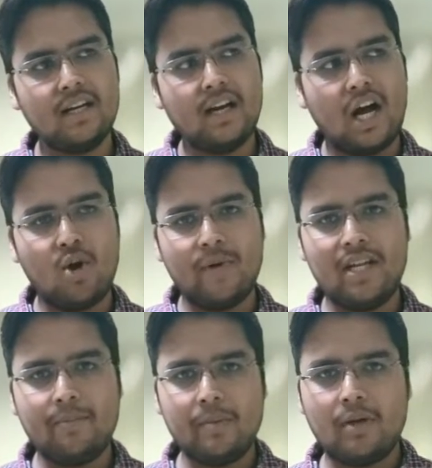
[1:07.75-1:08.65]
how
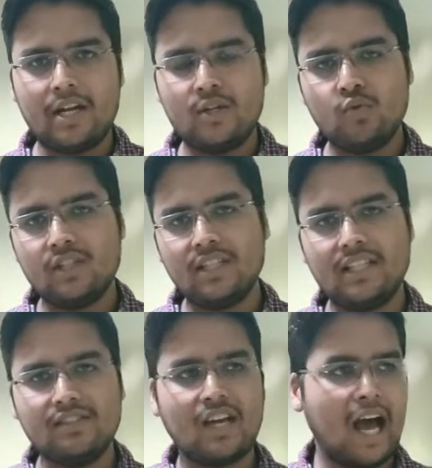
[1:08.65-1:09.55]
many people are using
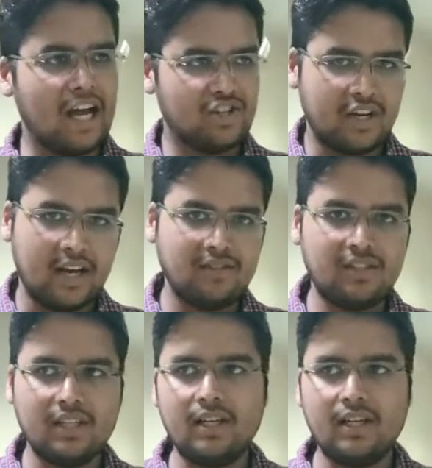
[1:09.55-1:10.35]
these hashtags